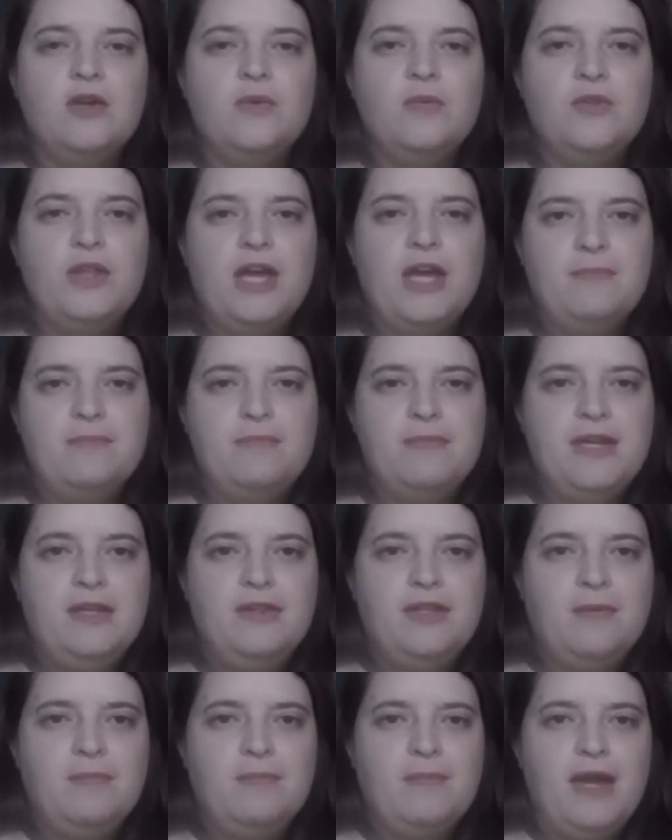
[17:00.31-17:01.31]
Will that
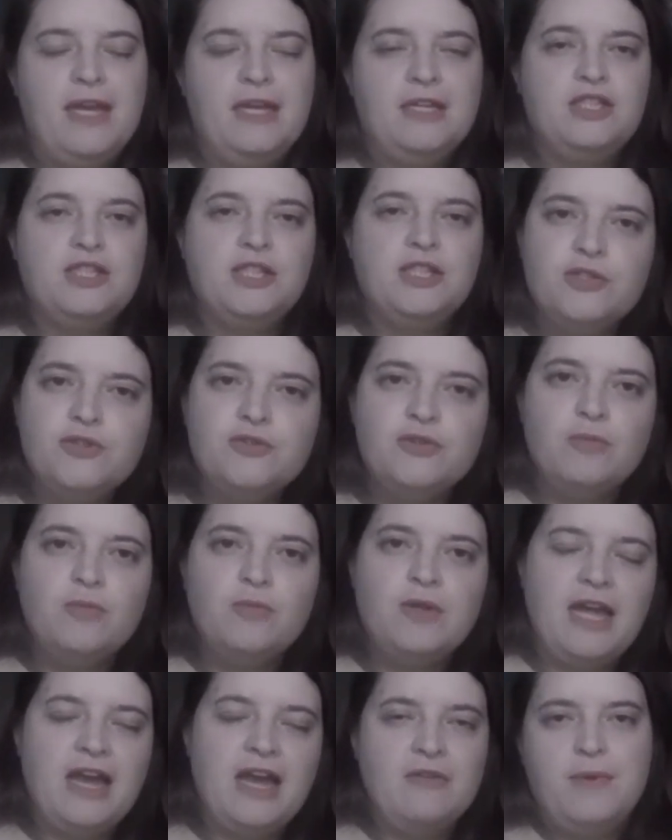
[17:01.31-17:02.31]
mean that my children
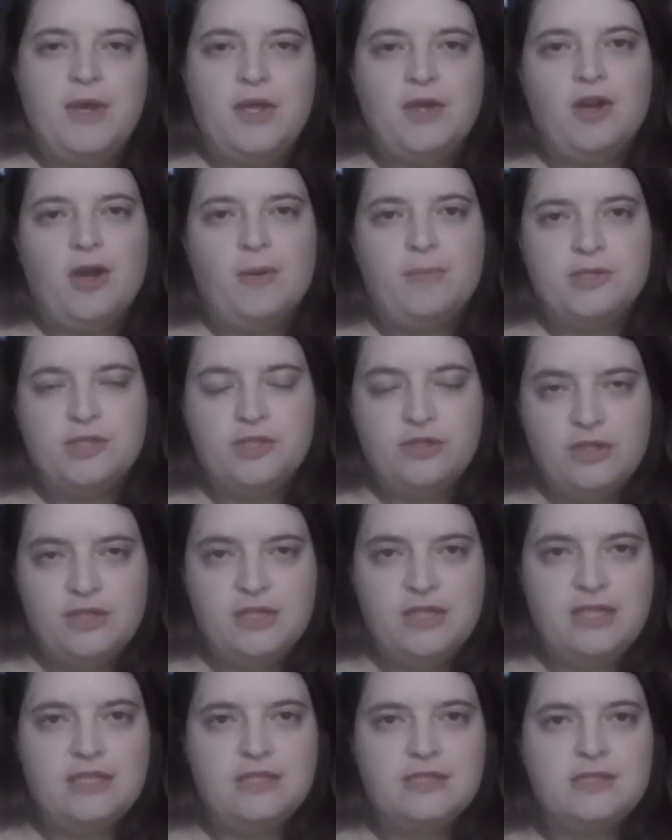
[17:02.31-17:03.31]
will have better
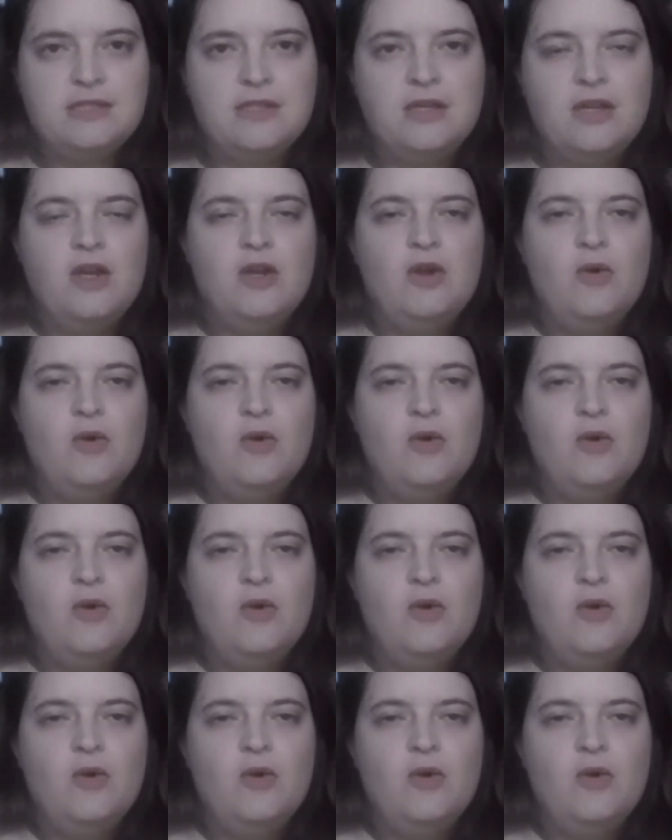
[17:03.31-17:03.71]
opportunities?